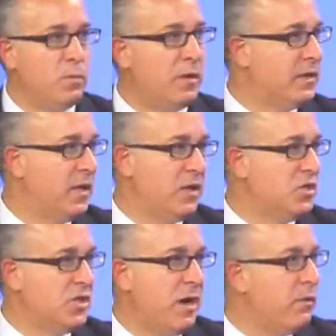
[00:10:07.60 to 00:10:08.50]
while taking
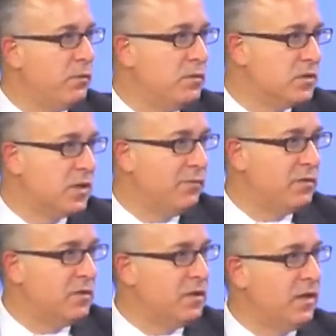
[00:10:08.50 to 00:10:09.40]
a shower you
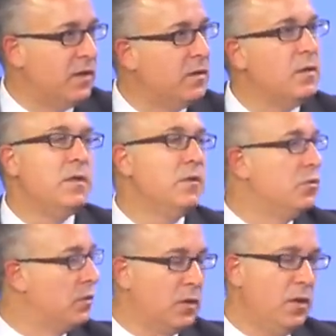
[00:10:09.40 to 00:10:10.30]
discovered the tick,
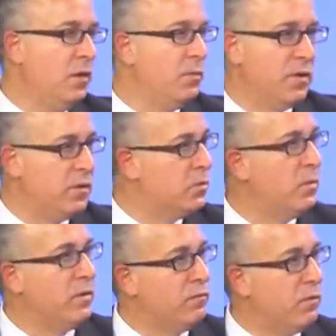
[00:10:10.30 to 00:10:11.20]
you're clearly within a
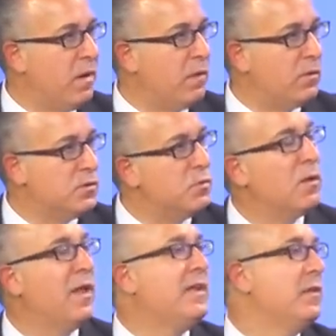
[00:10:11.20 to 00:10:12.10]
24 hours,
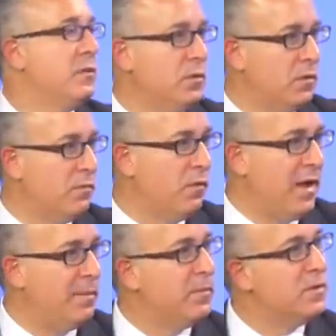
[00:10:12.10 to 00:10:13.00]
your likelihood of
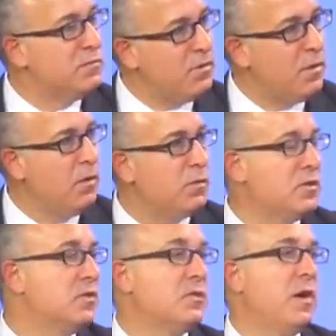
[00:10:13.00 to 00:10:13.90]
Lyme is very low.
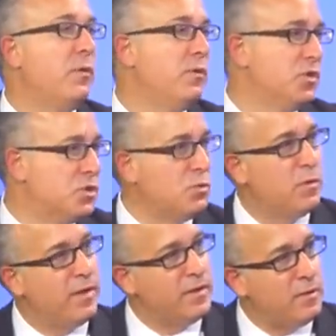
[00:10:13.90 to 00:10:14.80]
To just try to
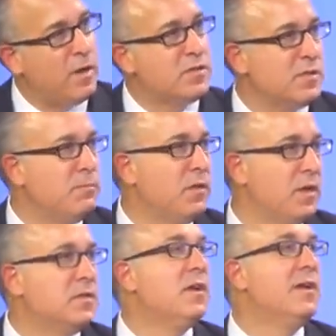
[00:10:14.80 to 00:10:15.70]
reassure that there are some
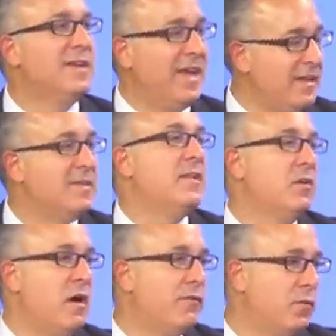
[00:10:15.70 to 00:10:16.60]
things, getting the
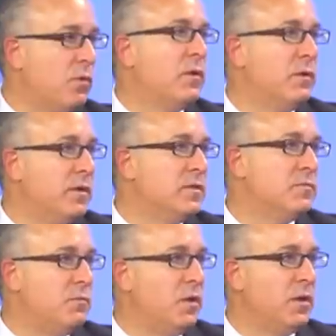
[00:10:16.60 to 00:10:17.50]
tick off earlier
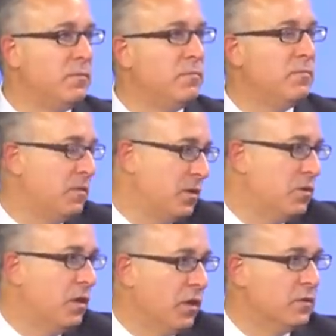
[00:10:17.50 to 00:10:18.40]
is really a
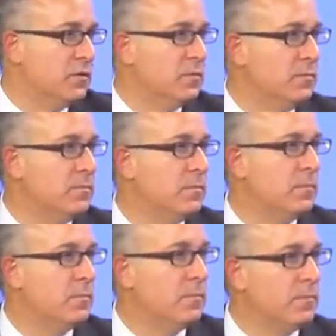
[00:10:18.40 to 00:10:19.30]
good thing to do. Very
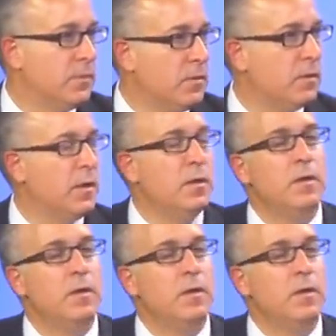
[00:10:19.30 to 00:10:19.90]
true. Okay.